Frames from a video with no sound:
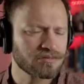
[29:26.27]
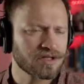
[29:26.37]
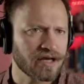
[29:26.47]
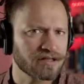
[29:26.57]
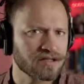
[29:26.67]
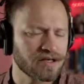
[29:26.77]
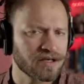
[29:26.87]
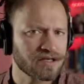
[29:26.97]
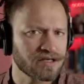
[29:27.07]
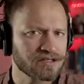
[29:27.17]
that
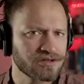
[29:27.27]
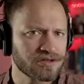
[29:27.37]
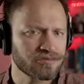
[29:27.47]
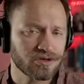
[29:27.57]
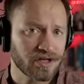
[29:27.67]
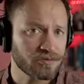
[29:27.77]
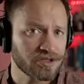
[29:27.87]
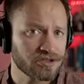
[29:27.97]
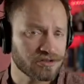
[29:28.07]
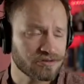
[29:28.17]
the script or the
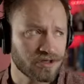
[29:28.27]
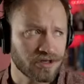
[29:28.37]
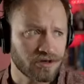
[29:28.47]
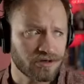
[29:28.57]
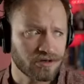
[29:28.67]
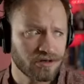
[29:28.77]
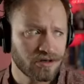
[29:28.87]
automation is running on.